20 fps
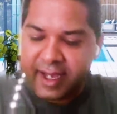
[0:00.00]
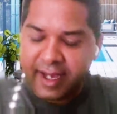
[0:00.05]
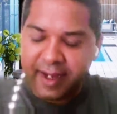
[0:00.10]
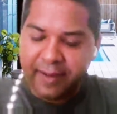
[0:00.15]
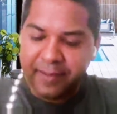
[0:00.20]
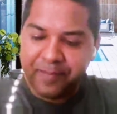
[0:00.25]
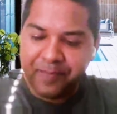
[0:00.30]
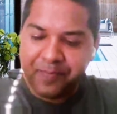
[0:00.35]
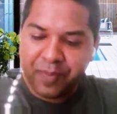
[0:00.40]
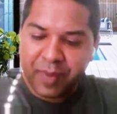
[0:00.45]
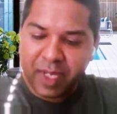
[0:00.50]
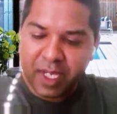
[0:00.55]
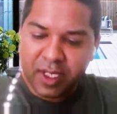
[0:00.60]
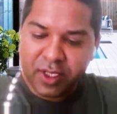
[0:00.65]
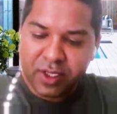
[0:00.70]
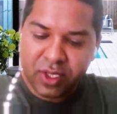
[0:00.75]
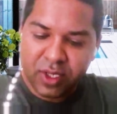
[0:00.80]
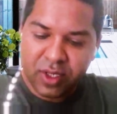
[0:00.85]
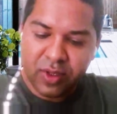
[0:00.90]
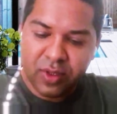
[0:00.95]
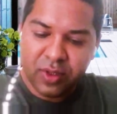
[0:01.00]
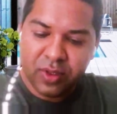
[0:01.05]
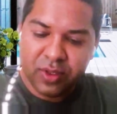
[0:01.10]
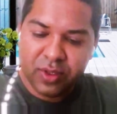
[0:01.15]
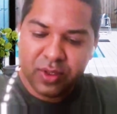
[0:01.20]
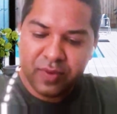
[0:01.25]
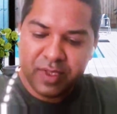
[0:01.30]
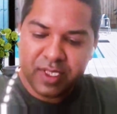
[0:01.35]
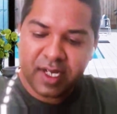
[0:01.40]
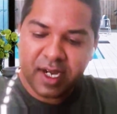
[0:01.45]
Um, so
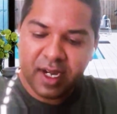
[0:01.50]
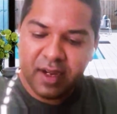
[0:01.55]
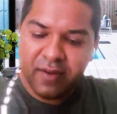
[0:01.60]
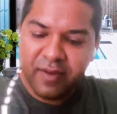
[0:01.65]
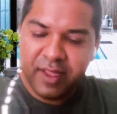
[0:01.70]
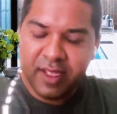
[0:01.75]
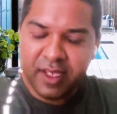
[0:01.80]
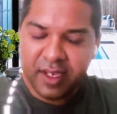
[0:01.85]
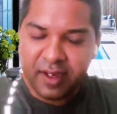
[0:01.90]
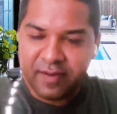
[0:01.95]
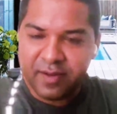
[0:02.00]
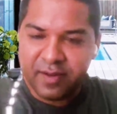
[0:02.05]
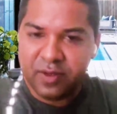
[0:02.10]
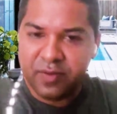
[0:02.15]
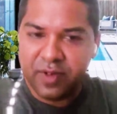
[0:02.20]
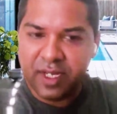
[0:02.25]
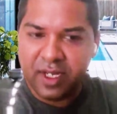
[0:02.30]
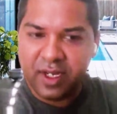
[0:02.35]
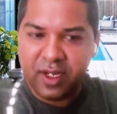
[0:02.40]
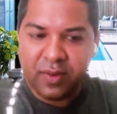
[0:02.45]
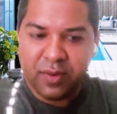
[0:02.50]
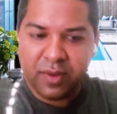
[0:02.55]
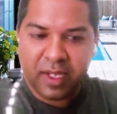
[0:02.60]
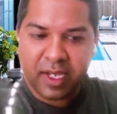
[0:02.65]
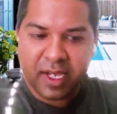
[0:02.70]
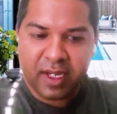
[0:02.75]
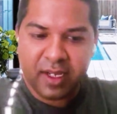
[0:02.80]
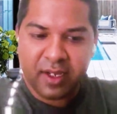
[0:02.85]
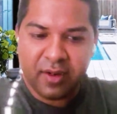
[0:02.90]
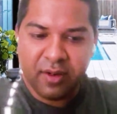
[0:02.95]
so we started with gifts, so we knew
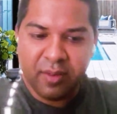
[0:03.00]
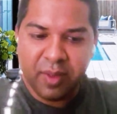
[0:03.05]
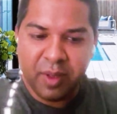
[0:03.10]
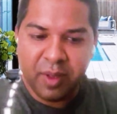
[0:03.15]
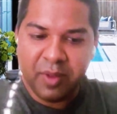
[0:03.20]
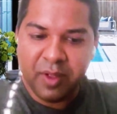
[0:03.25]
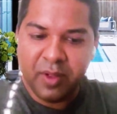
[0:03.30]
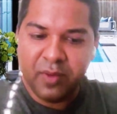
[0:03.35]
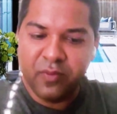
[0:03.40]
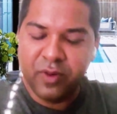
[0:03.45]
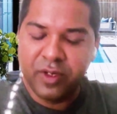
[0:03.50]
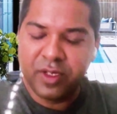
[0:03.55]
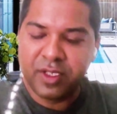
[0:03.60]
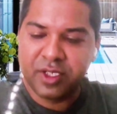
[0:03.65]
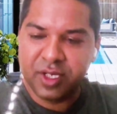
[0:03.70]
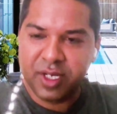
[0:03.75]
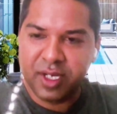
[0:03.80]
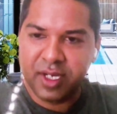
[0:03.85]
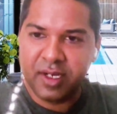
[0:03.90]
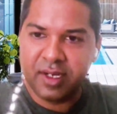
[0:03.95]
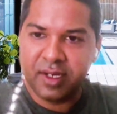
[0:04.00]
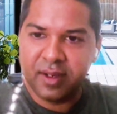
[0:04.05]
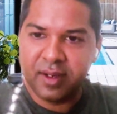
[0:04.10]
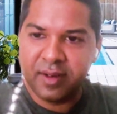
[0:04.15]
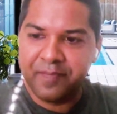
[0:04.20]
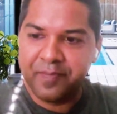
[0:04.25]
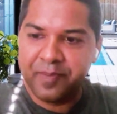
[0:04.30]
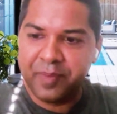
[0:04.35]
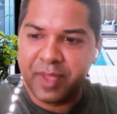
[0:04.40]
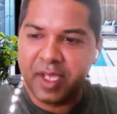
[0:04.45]
that you know people would share
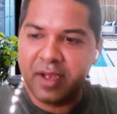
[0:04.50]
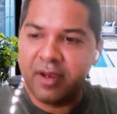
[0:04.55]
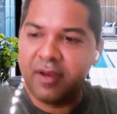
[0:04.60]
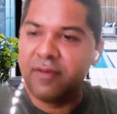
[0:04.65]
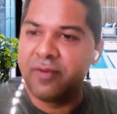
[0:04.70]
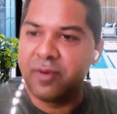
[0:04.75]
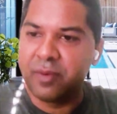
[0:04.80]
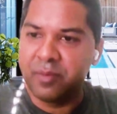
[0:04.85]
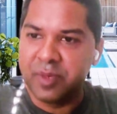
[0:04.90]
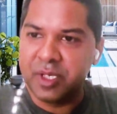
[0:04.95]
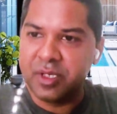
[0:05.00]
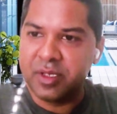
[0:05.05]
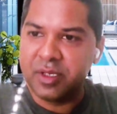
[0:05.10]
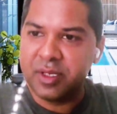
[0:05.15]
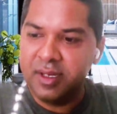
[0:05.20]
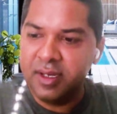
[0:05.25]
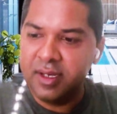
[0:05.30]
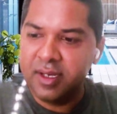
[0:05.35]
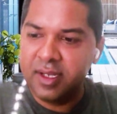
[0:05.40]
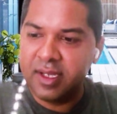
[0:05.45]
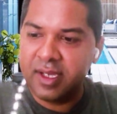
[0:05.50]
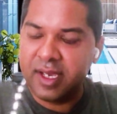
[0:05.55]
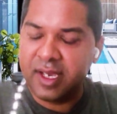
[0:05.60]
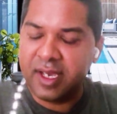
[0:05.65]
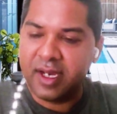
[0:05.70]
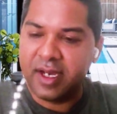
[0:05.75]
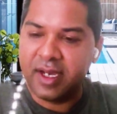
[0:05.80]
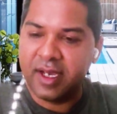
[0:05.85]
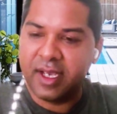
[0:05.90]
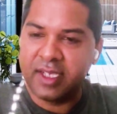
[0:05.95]
their information
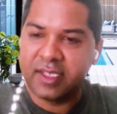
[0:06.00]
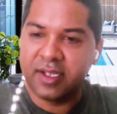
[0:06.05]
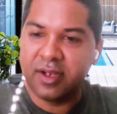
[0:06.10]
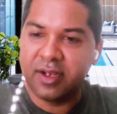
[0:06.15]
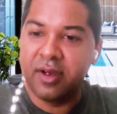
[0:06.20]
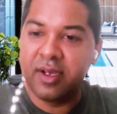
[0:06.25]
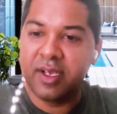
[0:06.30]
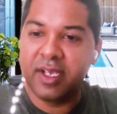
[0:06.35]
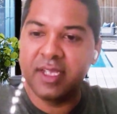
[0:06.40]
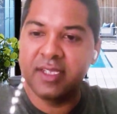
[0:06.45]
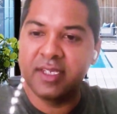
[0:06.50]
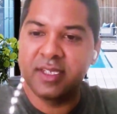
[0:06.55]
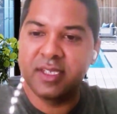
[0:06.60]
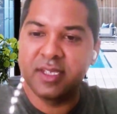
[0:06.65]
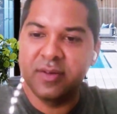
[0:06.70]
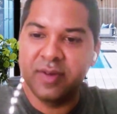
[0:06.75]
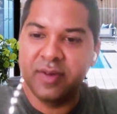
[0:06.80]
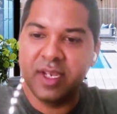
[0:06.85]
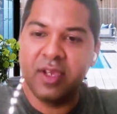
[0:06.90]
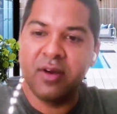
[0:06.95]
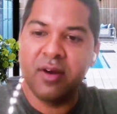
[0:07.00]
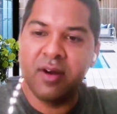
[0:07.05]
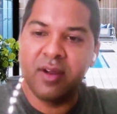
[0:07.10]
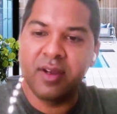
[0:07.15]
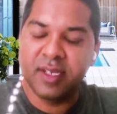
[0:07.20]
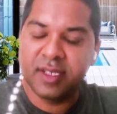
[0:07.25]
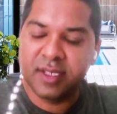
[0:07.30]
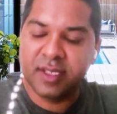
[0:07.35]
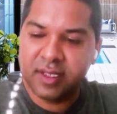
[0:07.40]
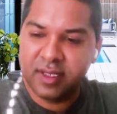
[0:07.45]
uh, as long as it's a very
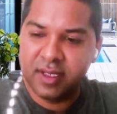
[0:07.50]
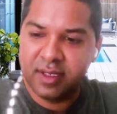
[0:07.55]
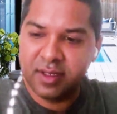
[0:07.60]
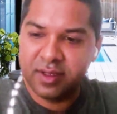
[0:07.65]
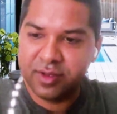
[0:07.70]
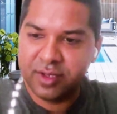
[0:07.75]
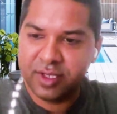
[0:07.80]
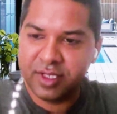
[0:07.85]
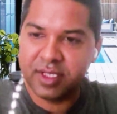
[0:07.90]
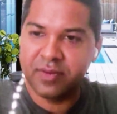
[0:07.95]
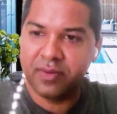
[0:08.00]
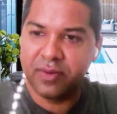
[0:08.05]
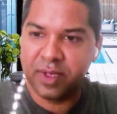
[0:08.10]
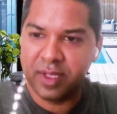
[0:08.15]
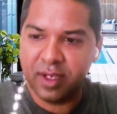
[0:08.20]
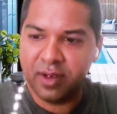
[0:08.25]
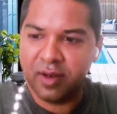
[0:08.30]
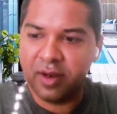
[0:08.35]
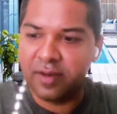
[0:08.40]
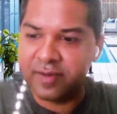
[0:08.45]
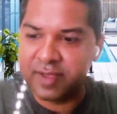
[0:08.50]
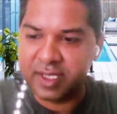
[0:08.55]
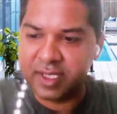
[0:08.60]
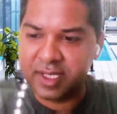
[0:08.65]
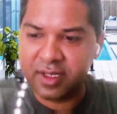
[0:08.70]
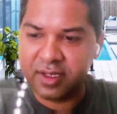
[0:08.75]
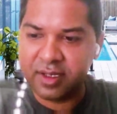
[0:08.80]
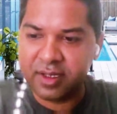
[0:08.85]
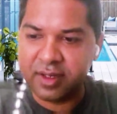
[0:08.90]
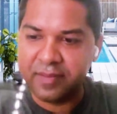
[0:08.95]
honest, trustworthy
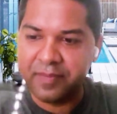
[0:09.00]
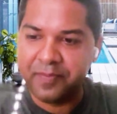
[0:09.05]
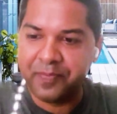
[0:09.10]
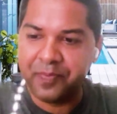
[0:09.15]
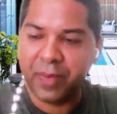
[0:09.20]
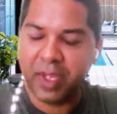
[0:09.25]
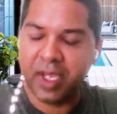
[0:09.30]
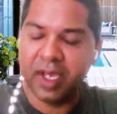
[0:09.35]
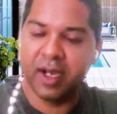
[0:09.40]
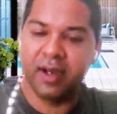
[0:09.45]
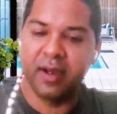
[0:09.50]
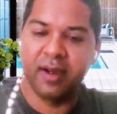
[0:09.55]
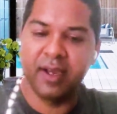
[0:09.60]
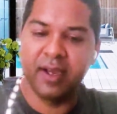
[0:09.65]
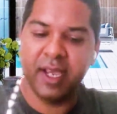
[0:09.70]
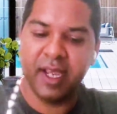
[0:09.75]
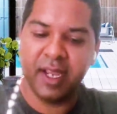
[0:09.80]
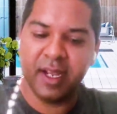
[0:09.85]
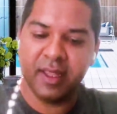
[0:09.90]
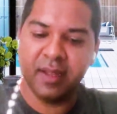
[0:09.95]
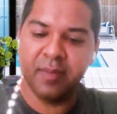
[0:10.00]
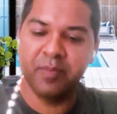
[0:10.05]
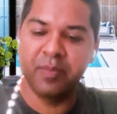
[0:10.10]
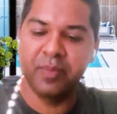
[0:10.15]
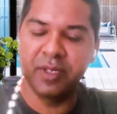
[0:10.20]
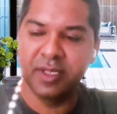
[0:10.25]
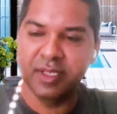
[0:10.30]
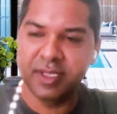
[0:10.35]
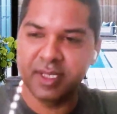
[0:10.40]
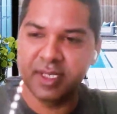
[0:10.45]
conversation, uh, and the
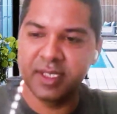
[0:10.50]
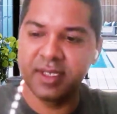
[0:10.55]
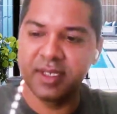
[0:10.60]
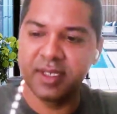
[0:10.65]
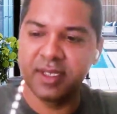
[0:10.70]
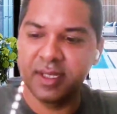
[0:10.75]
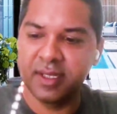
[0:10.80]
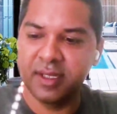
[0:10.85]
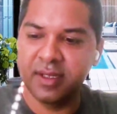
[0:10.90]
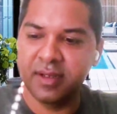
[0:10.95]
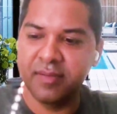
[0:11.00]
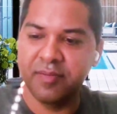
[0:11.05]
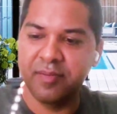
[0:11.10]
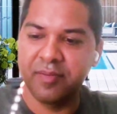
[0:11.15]
person